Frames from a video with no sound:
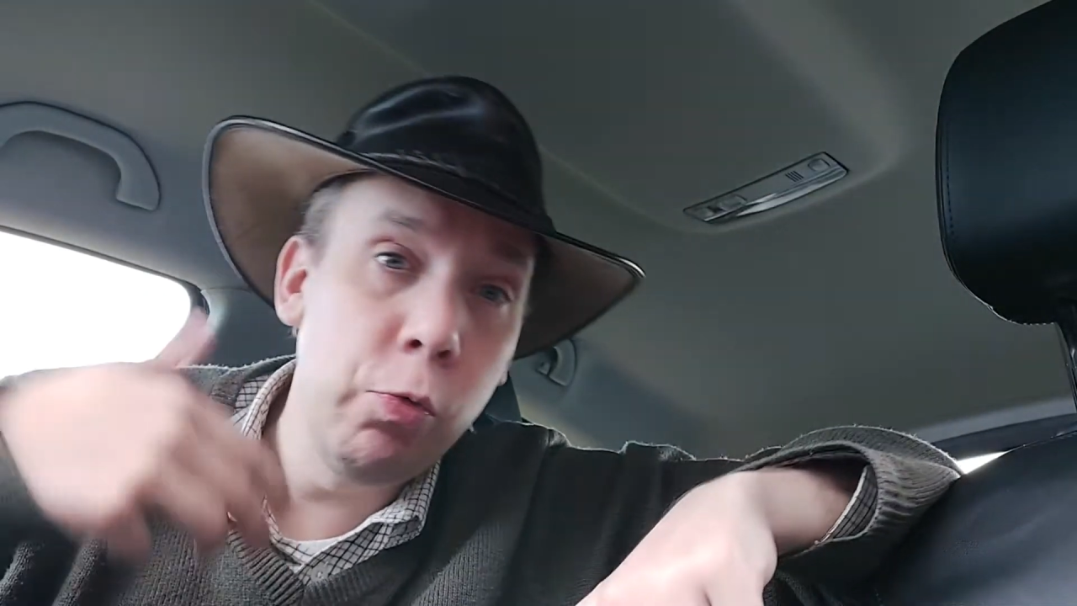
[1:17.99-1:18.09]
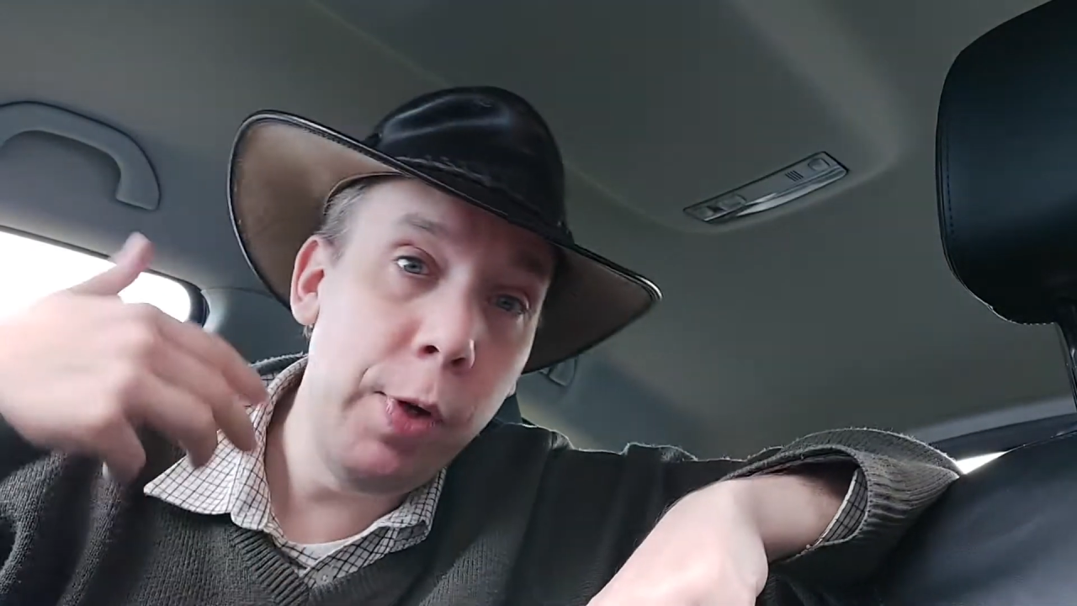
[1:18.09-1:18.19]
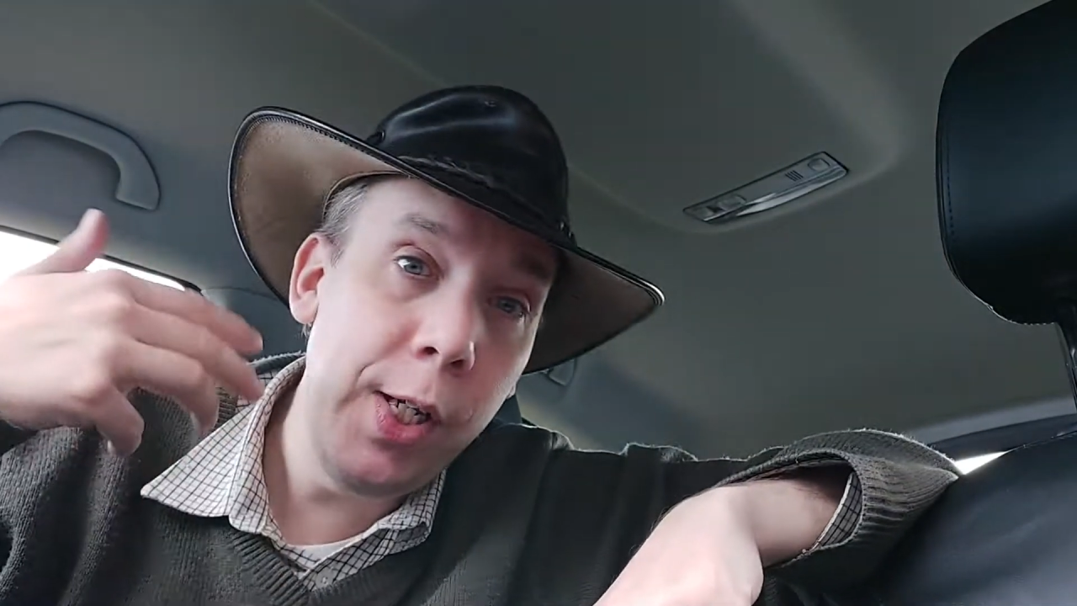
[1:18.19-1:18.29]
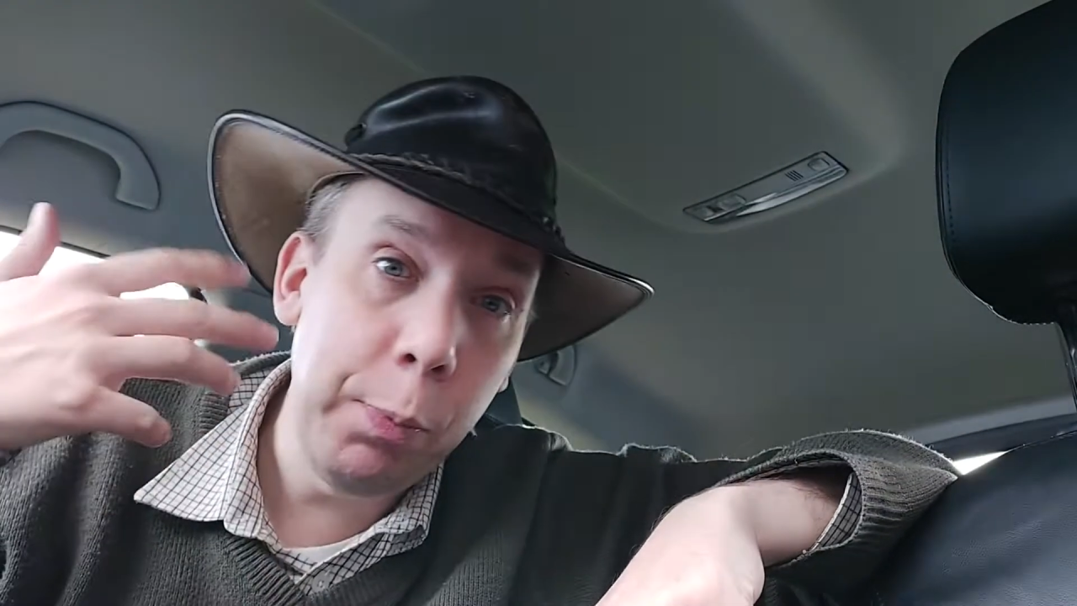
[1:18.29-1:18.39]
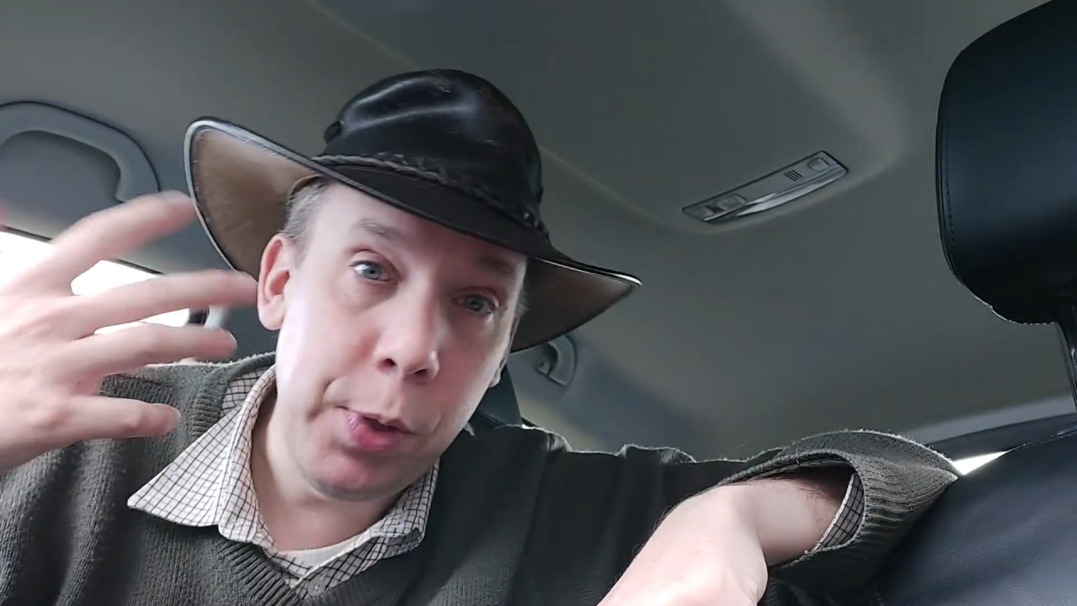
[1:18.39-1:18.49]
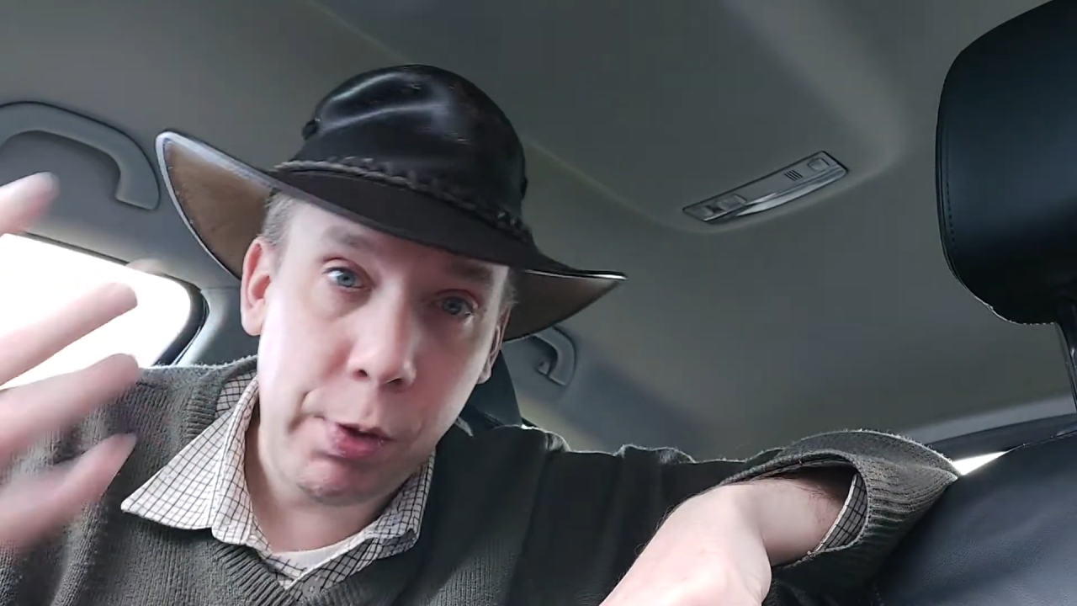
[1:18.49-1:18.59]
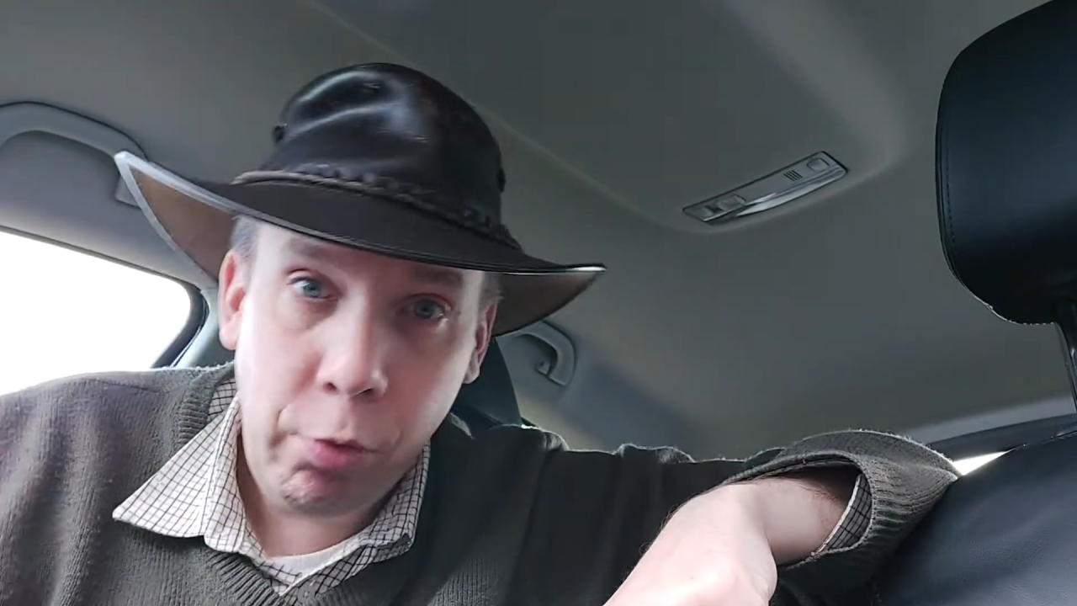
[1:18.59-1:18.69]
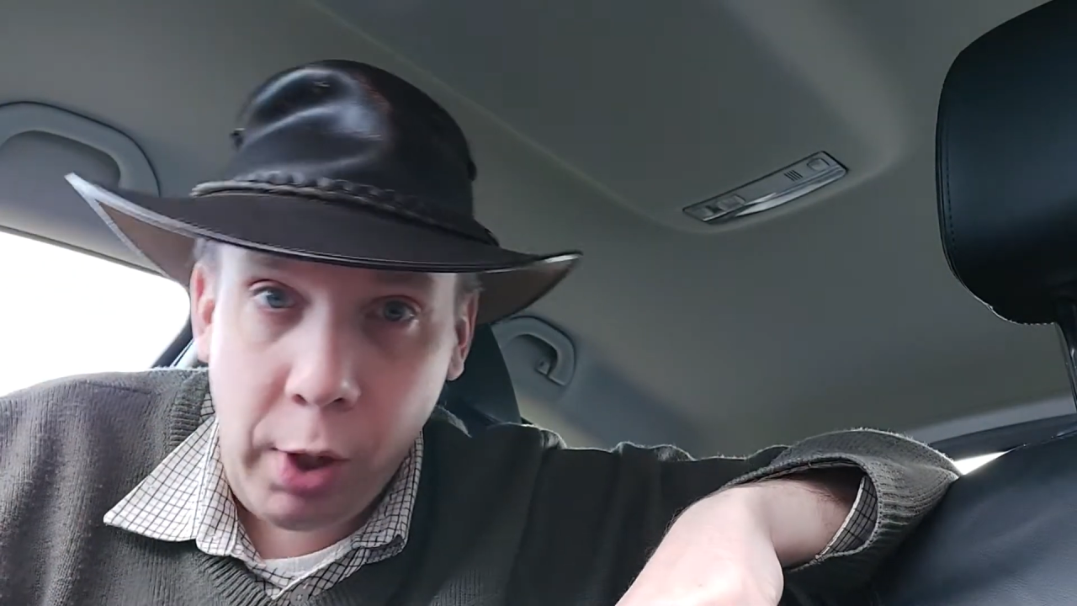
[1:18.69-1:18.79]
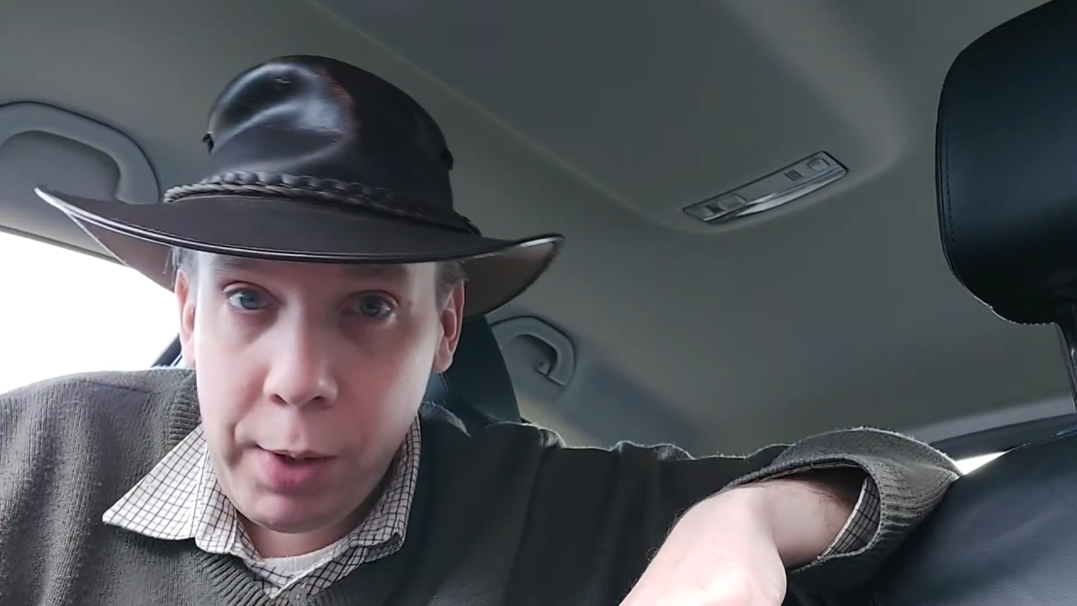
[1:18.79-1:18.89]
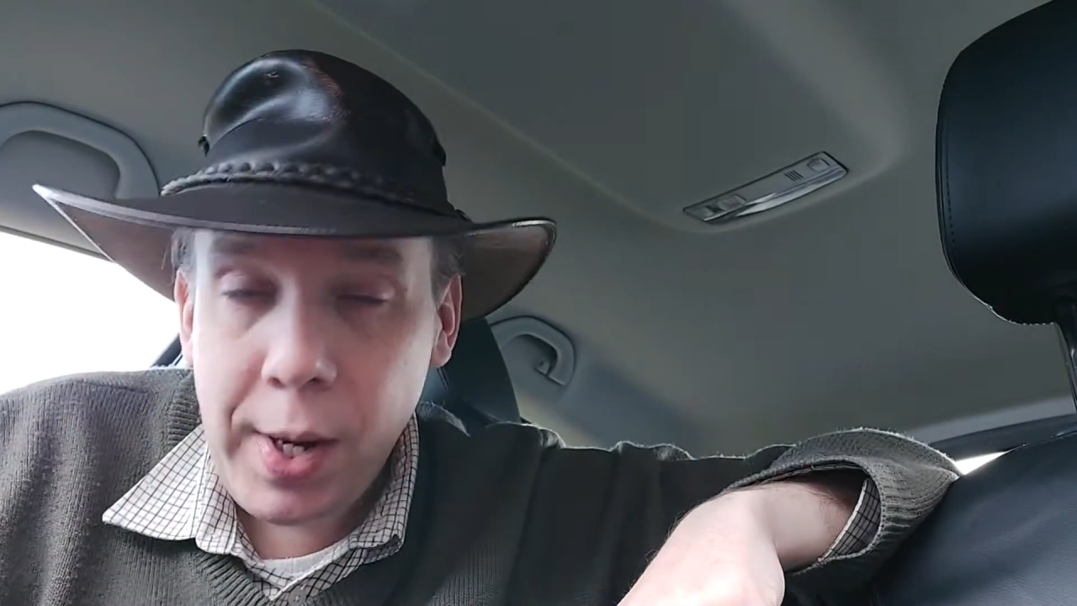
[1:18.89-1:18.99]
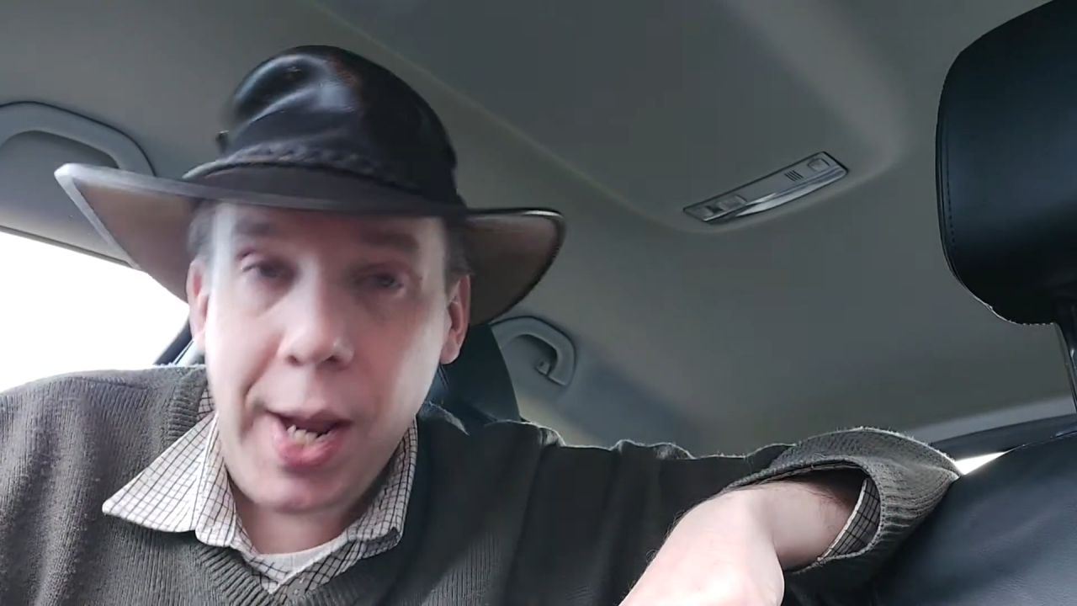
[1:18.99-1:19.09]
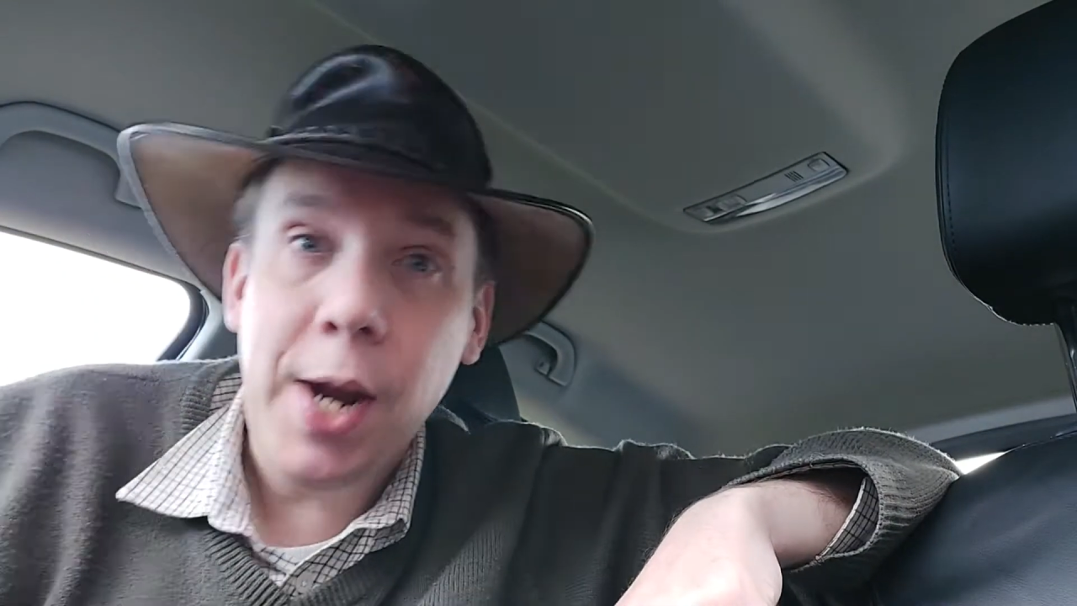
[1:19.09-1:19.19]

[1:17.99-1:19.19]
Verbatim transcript: already subscribed